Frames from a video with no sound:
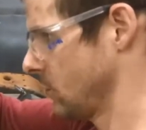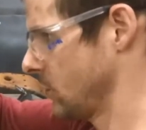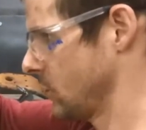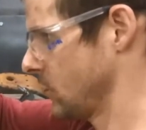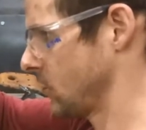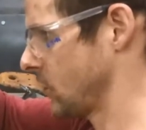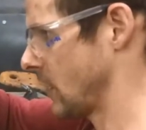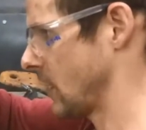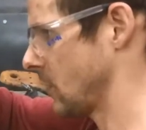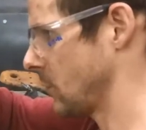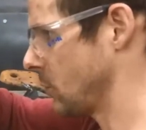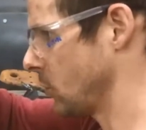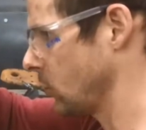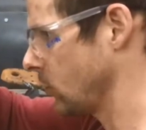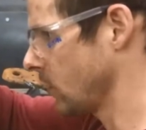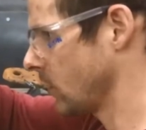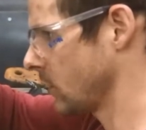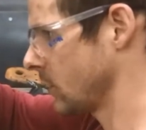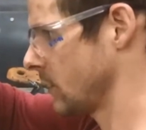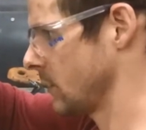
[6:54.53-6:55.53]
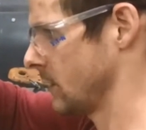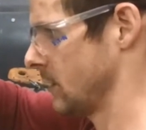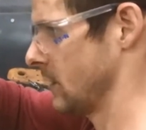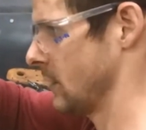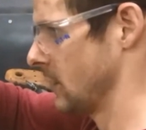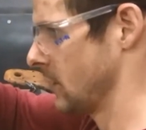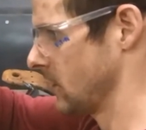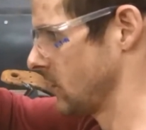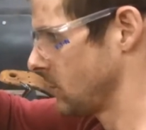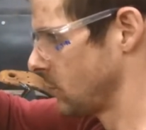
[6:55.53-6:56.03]
Just trying to pull the
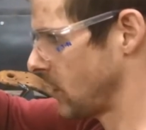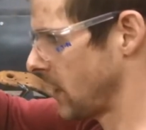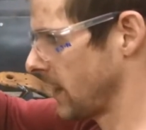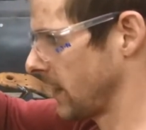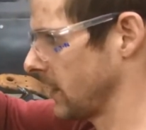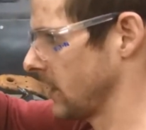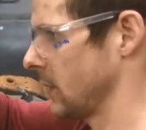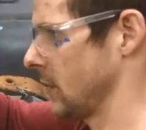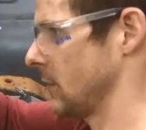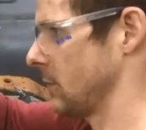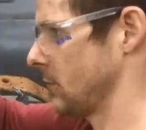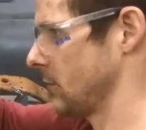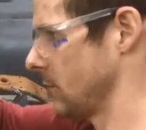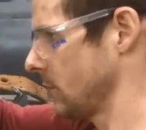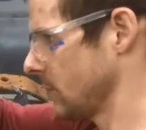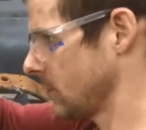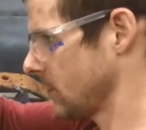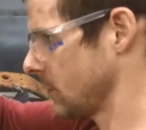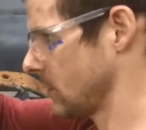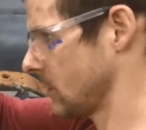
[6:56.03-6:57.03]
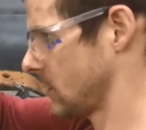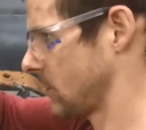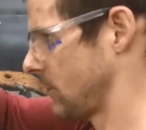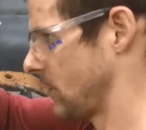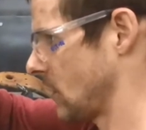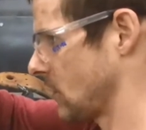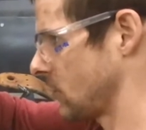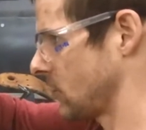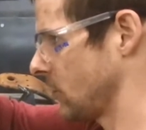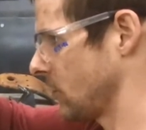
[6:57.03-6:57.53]
bracket up as
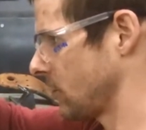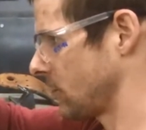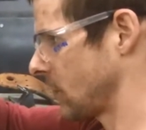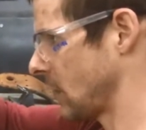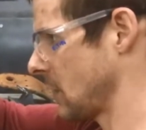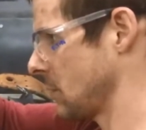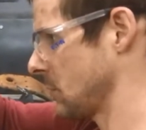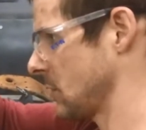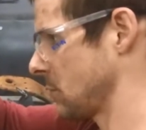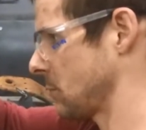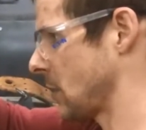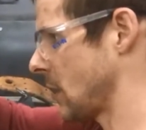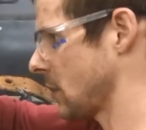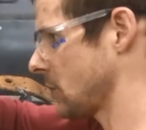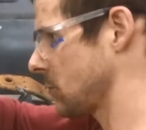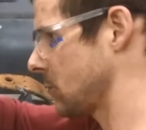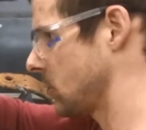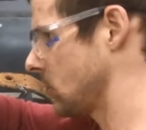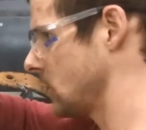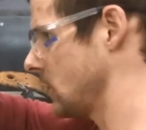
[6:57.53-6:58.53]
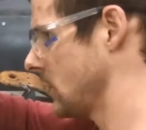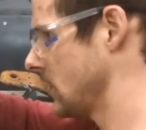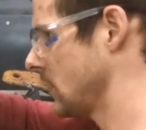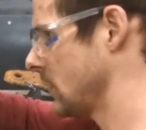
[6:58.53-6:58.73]
flush with the frame as possible.